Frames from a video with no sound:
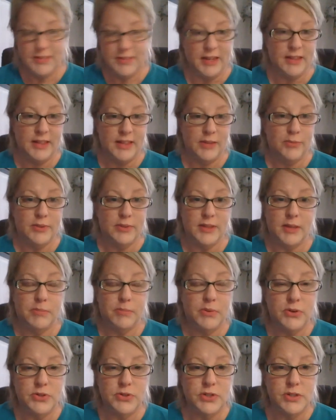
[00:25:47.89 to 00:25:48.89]
and then when they
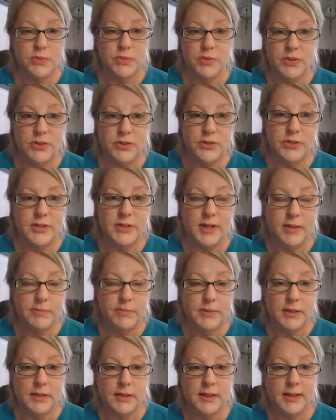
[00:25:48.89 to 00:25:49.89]
purchase with your
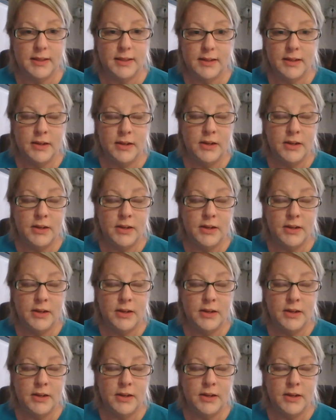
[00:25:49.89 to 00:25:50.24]
shopping link